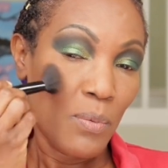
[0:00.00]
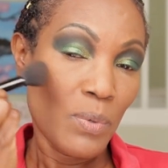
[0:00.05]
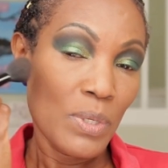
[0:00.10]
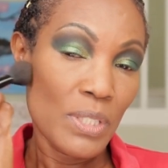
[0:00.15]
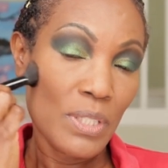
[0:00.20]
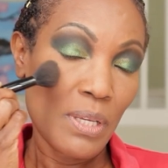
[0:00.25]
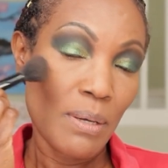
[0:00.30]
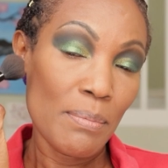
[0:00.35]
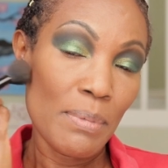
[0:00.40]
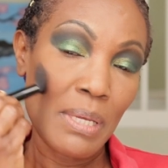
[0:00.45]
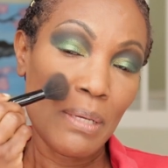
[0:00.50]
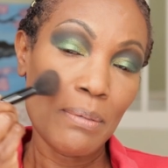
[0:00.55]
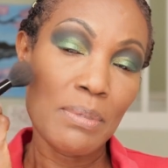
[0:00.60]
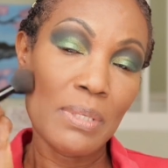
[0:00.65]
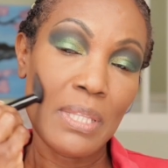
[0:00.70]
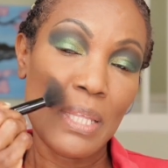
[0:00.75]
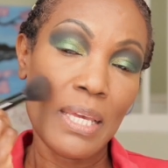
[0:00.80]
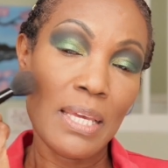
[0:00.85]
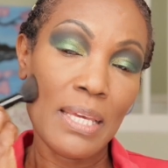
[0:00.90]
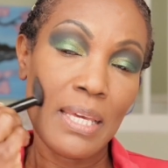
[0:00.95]
We sometimes
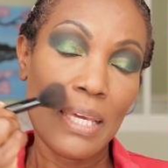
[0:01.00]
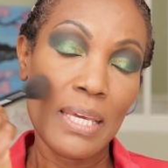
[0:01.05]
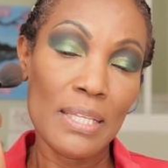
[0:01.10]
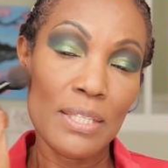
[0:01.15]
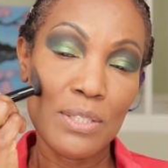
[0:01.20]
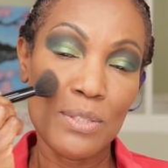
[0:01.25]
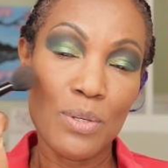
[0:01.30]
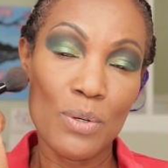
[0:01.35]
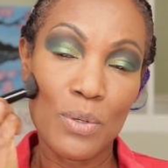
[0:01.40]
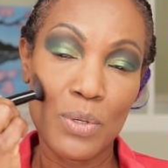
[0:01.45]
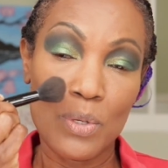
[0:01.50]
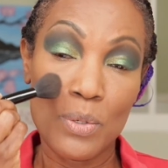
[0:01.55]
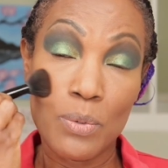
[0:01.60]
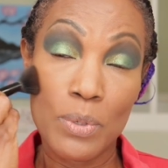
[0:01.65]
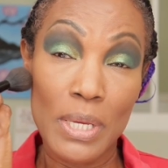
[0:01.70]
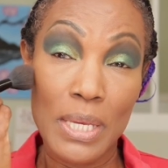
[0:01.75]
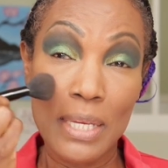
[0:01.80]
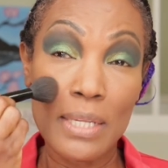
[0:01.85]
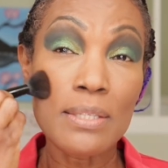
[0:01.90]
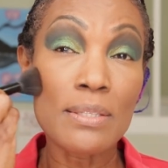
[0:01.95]
think kids don't know.
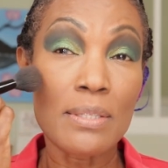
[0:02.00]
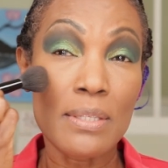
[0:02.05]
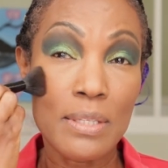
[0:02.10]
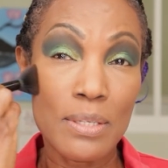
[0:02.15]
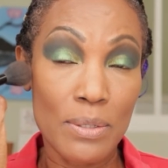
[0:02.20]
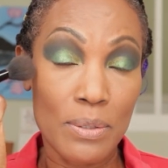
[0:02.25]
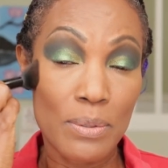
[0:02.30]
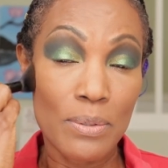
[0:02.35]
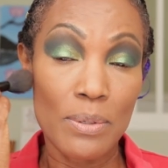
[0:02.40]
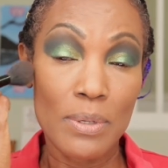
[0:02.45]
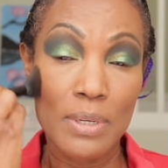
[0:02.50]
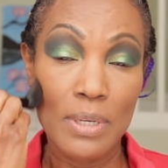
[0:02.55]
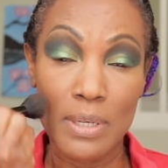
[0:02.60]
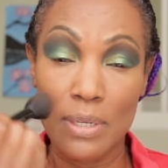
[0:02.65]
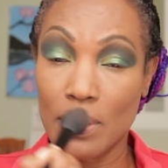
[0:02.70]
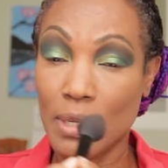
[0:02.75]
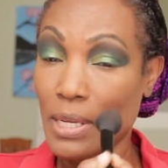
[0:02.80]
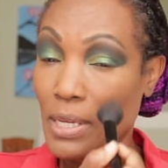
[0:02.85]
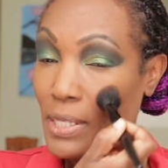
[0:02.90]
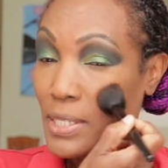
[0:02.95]
Kids know.
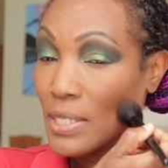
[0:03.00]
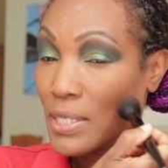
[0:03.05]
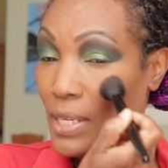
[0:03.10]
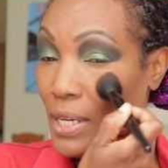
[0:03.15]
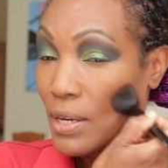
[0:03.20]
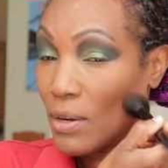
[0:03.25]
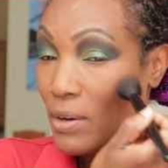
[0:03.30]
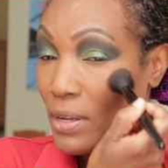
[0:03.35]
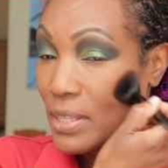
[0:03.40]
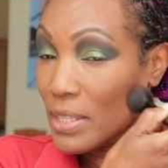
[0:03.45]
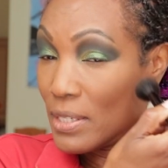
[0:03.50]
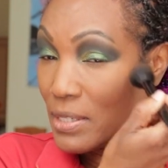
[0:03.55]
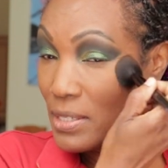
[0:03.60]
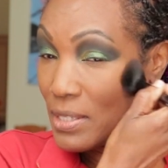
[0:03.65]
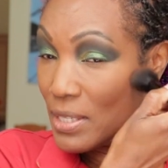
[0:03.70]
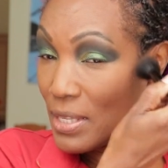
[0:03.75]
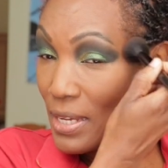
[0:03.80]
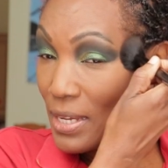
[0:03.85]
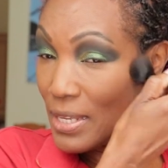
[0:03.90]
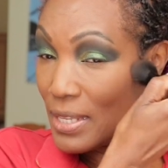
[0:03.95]
Kids
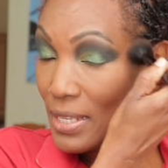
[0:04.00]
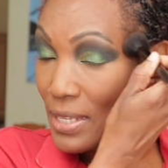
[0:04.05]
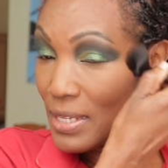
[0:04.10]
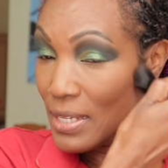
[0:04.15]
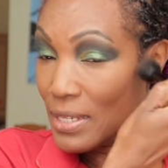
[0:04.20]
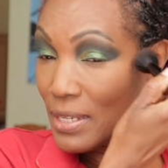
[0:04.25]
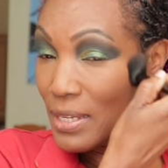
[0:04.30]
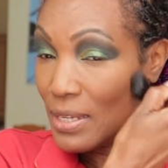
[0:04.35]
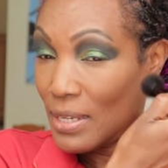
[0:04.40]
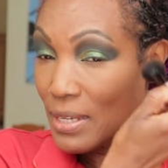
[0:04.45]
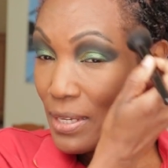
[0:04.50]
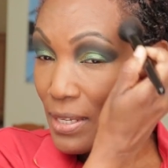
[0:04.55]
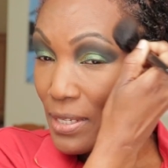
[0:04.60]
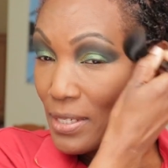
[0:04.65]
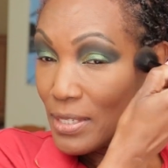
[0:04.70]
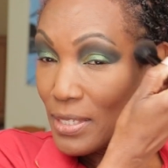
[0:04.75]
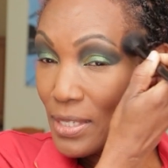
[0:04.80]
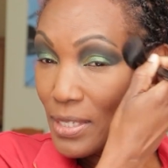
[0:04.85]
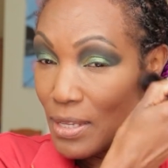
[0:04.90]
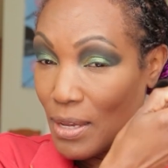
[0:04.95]
understand
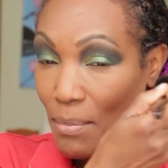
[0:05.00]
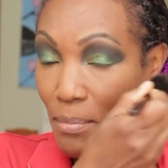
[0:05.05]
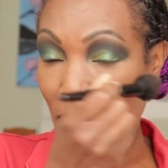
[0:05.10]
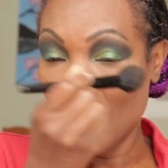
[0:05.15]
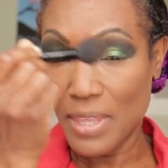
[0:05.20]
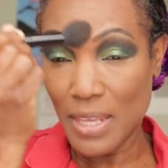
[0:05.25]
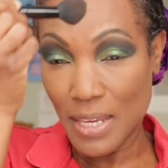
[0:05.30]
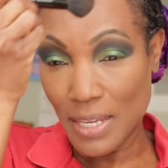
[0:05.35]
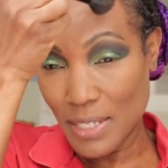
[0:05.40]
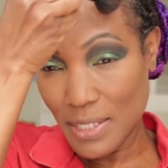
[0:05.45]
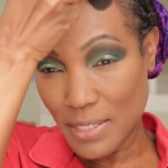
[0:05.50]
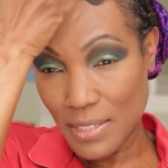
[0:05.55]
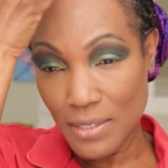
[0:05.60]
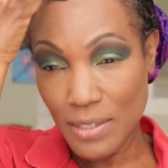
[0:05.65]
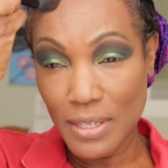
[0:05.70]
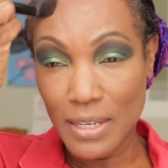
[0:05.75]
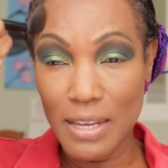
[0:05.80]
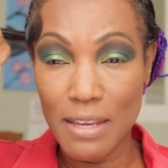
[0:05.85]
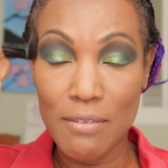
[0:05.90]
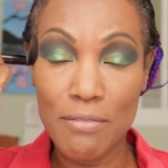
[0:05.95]
some things,
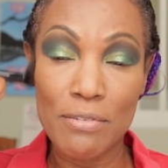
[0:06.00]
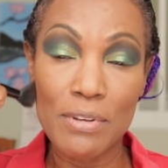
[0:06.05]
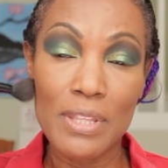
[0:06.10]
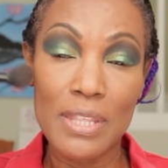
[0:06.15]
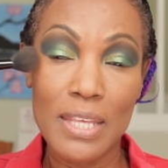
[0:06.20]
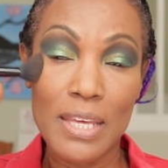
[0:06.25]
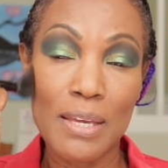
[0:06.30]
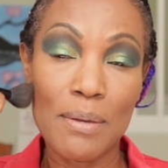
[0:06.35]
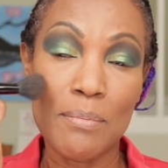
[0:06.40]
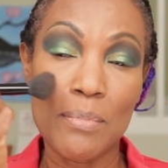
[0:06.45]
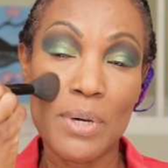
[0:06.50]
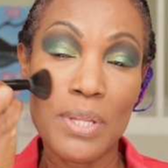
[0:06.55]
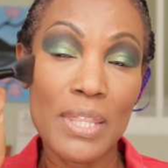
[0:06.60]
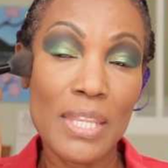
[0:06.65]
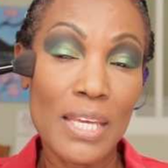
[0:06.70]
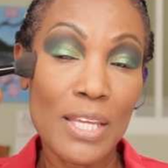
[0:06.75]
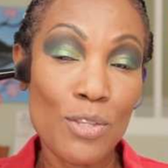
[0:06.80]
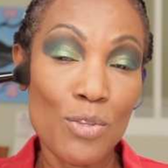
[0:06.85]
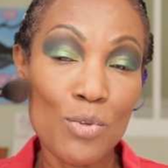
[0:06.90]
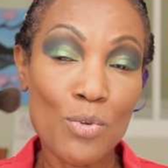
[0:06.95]
not everything, but
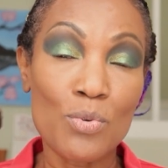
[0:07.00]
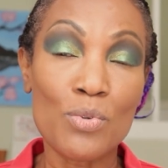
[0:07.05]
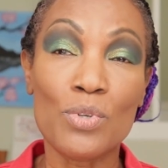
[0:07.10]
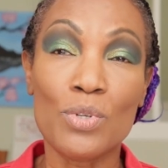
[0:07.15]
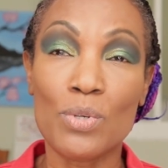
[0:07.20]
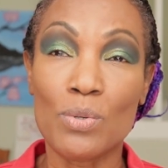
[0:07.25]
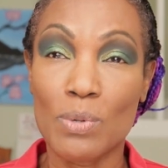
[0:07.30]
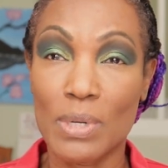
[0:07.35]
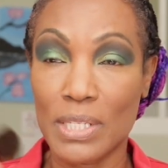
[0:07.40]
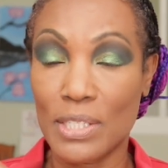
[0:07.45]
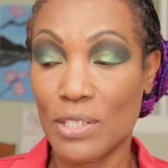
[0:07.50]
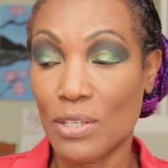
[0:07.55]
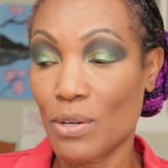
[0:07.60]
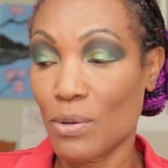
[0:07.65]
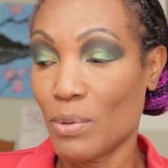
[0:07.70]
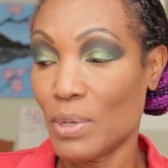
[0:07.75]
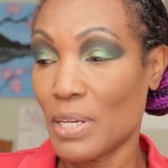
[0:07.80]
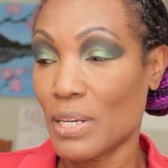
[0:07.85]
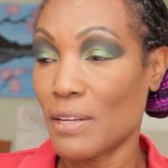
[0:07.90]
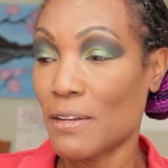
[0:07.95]
they do know what's
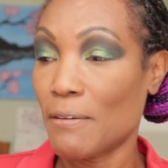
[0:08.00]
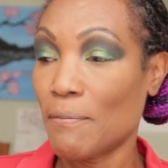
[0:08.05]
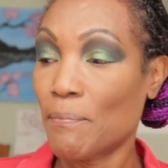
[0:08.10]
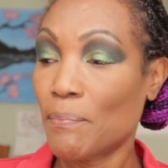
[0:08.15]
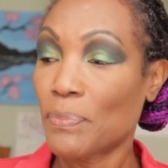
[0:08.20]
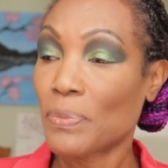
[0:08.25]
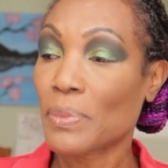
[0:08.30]
going on.